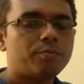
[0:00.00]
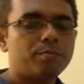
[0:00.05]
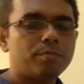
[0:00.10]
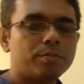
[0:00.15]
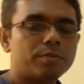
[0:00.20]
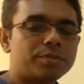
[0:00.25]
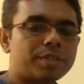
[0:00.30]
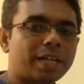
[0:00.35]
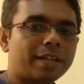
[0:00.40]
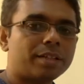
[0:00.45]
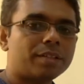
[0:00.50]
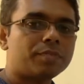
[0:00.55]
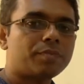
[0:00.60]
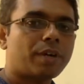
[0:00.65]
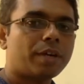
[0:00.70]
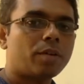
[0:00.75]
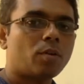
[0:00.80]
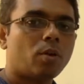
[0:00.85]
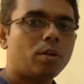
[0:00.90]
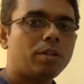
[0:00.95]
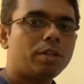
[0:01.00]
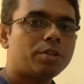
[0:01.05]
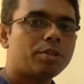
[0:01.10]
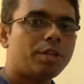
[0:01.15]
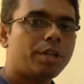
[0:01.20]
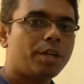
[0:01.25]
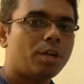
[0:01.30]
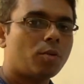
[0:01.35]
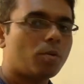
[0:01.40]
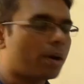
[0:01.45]
satisfy all the
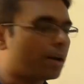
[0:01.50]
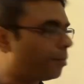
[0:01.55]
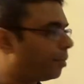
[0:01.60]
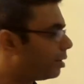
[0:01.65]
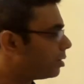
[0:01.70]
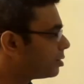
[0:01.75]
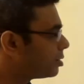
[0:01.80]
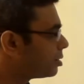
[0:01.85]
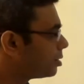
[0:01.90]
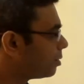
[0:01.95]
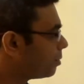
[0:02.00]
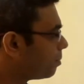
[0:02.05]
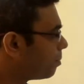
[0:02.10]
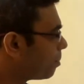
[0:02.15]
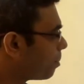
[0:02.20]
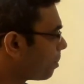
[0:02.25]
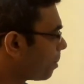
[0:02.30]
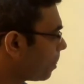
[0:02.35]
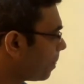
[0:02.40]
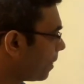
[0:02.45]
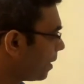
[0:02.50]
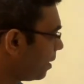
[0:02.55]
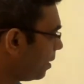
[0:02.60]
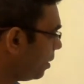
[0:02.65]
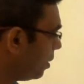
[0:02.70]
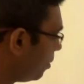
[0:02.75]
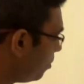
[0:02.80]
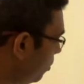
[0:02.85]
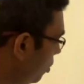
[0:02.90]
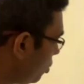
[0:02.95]
three requirements?
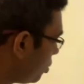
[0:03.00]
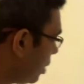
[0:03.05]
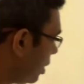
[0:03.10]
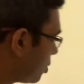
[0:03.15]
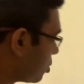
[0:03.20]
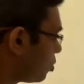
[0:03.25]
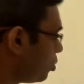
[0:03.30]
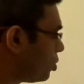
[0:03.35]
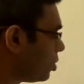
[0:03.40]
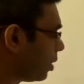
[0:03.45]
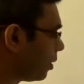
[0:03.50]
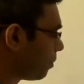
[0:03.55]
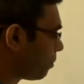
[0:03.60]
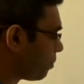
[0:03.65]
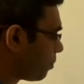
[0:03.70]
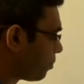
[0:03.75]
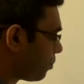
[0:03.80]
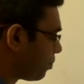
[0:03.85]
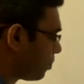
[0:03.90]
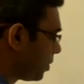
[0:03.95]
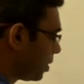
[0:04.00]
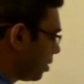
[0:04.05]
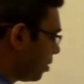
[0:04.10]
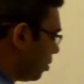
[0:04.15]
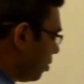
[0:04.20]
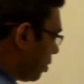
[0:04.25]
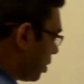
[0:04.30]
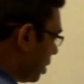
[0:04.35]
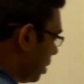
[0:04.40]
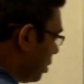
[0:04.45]
Mutual exclusion.
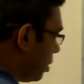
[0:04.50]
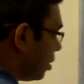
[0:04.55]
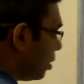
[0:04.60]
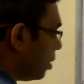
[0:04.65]
Okay.